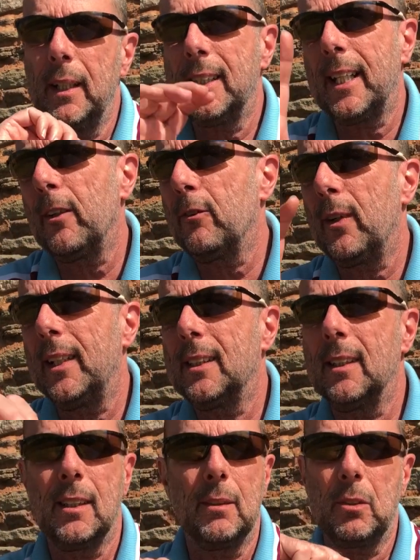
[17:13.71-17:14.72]
Please get your
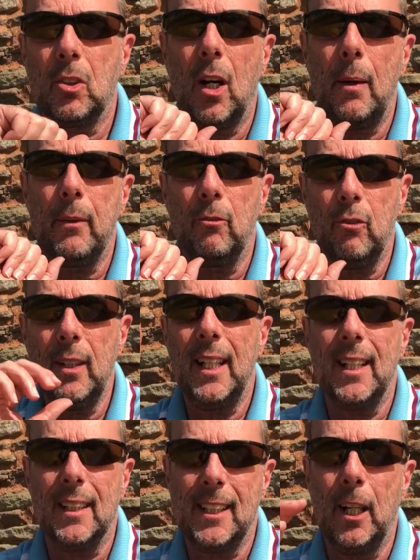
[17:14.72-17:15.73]
friends to subscribe, it
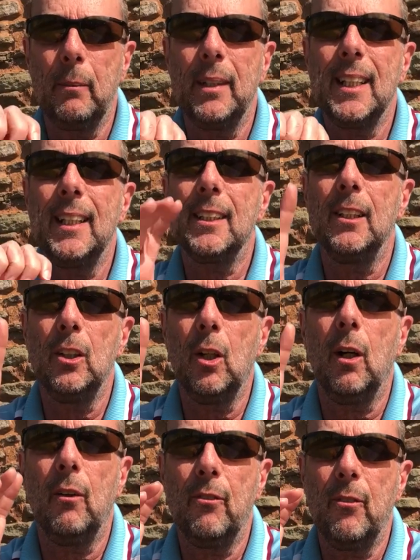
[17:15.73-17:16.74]
really does help. It takes a
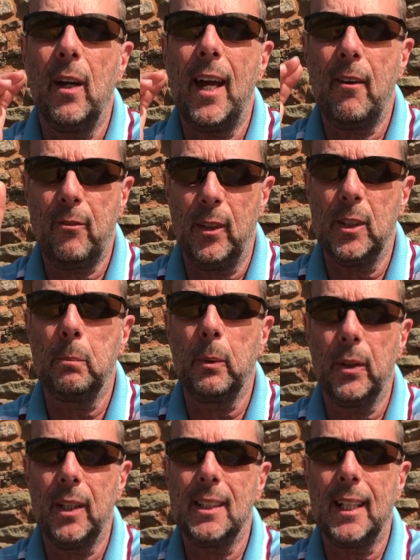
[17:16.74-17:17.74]
lot of effort to
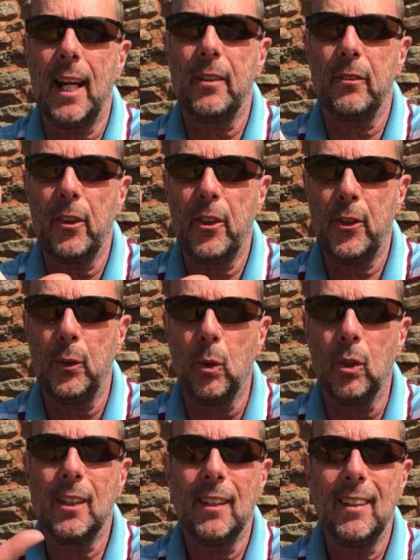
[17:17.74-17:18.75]
put this together and
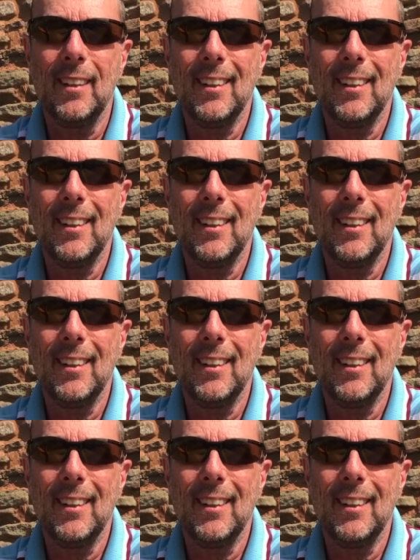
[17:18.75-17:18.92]
thought.